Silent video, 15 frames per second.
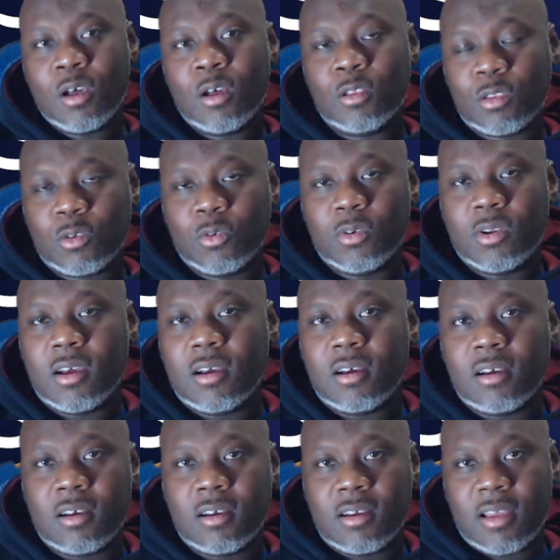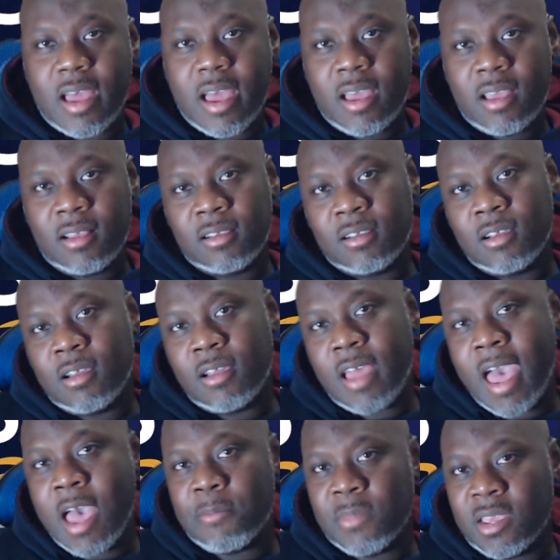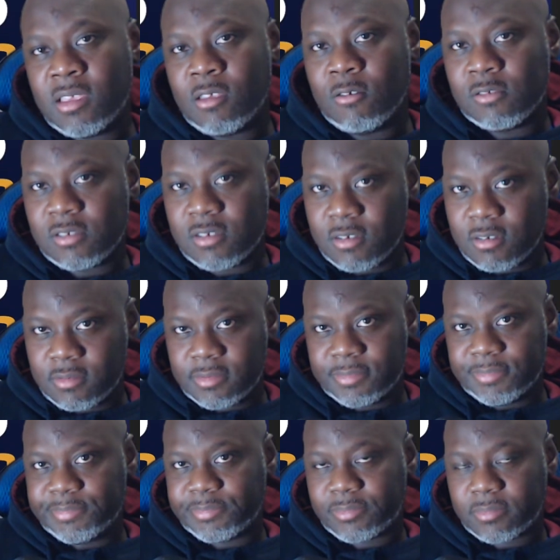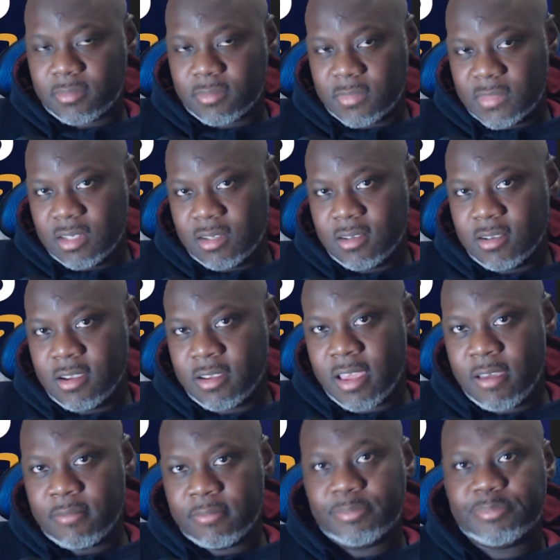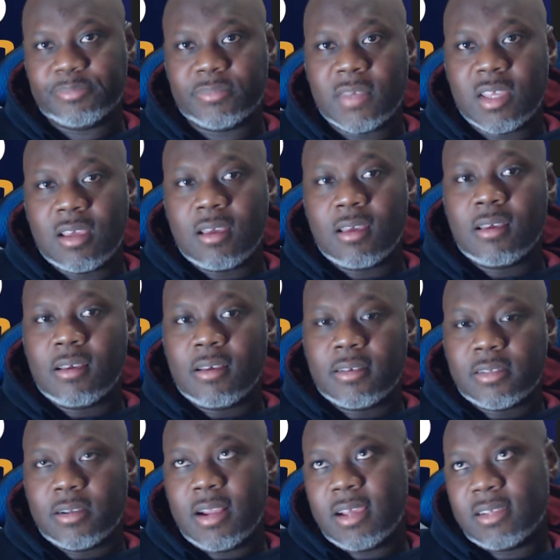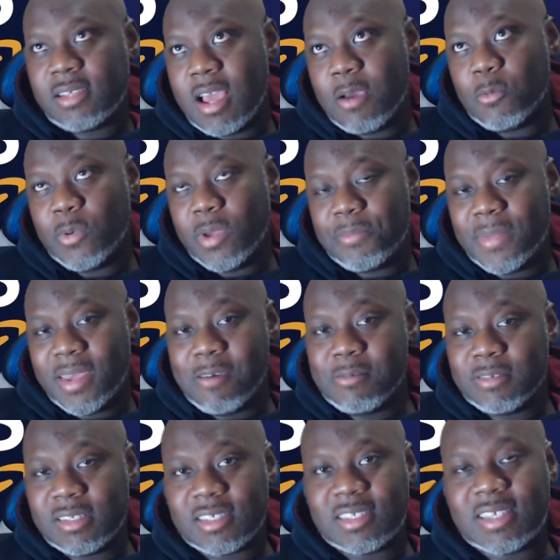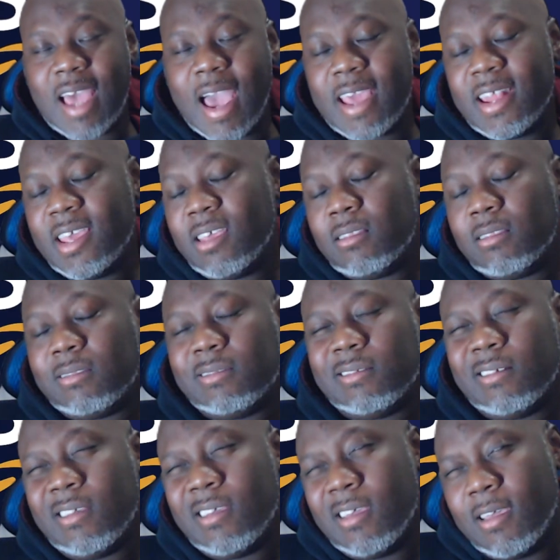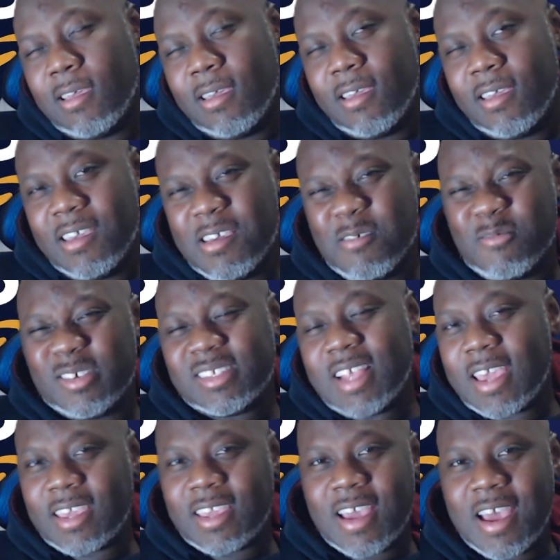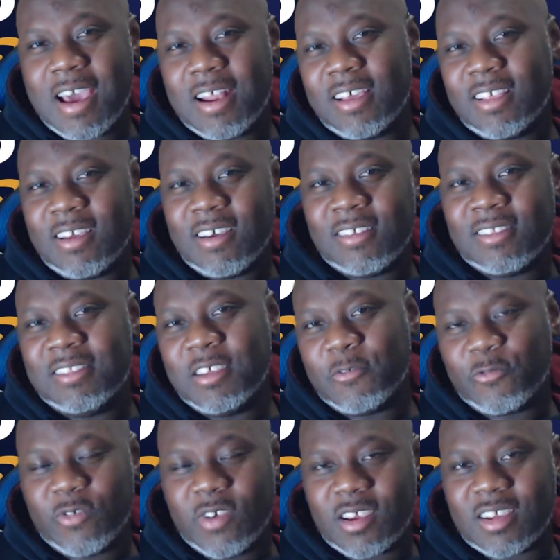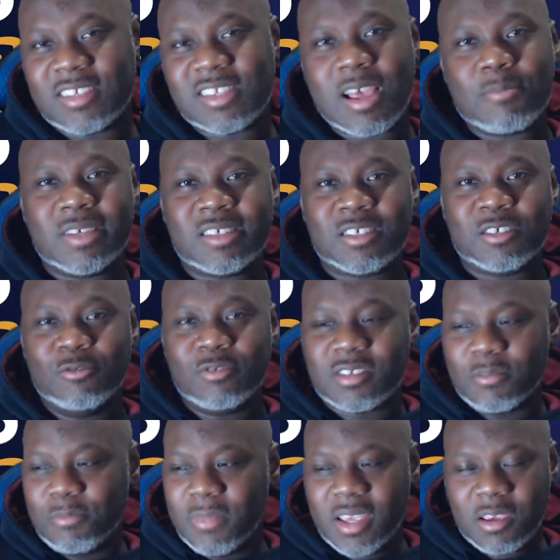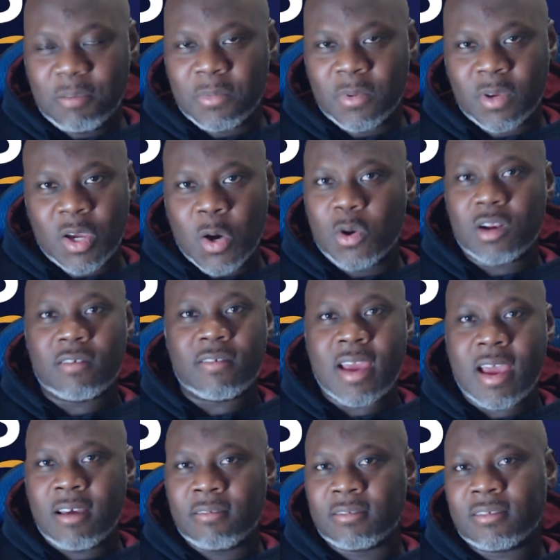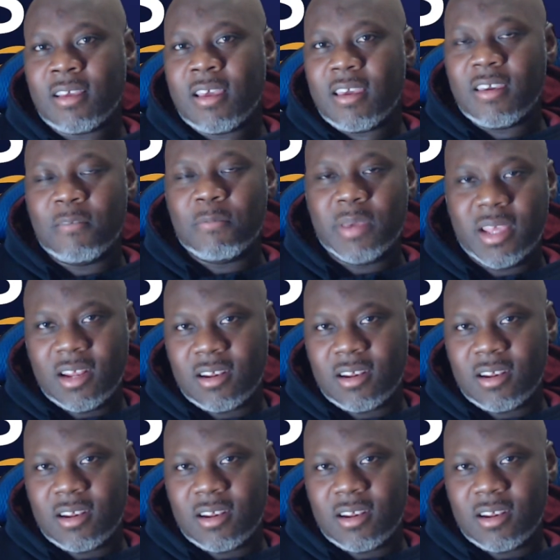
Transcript: through the admin user account. So that's how it went, man. It was exciting. It was like kind of different because I'm just used to me going around and being in the